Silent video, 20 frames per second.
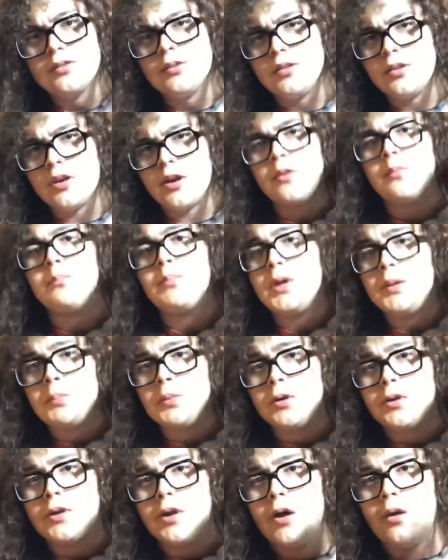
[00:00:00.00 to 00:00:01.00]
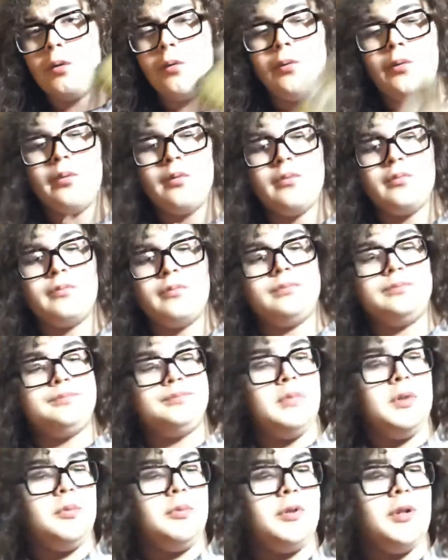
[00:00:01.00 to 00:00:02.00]
you know, people know.
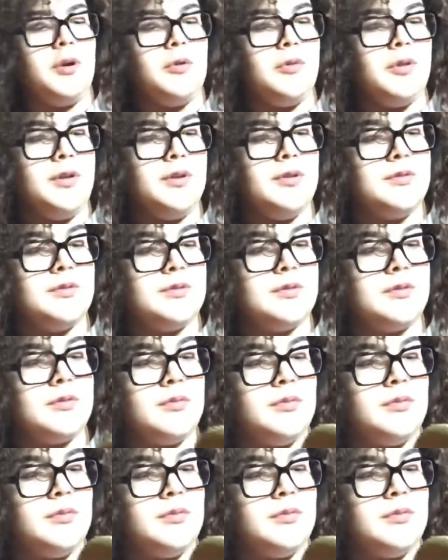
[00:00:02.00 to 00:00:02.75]
People know these.